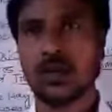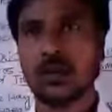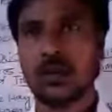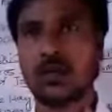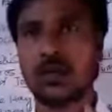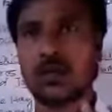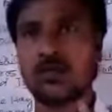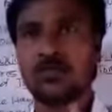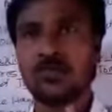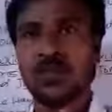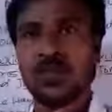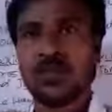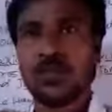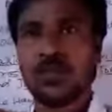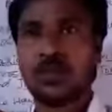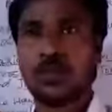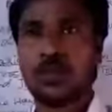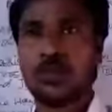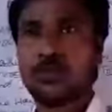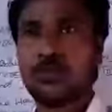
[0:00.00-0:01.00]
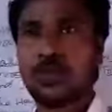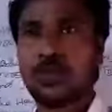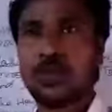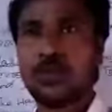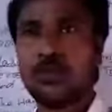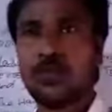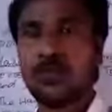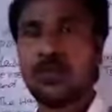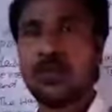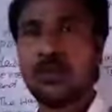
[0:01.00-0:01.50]
okay, the
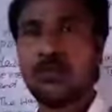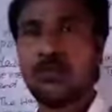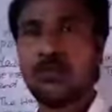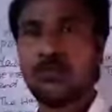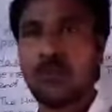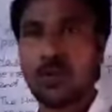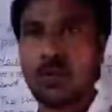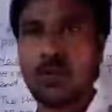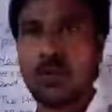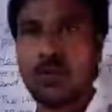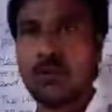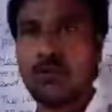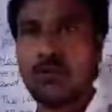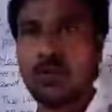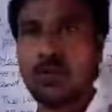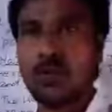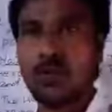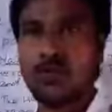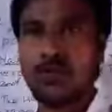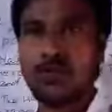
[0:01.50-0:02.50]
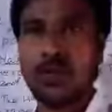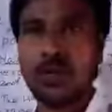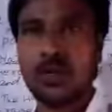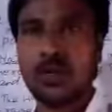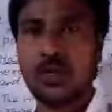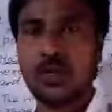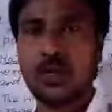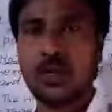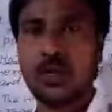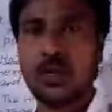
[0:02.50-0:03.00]
people from
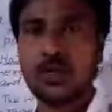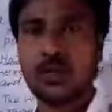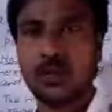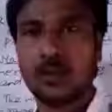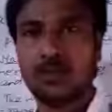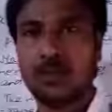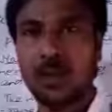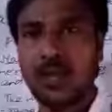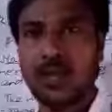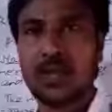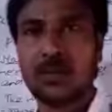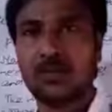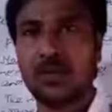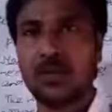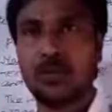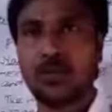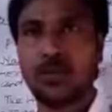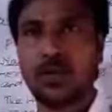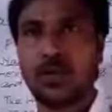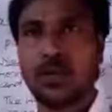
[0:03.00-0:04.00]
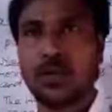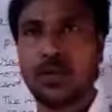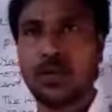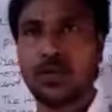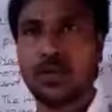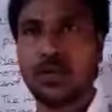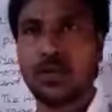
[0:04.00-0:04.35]
Africa, the black people,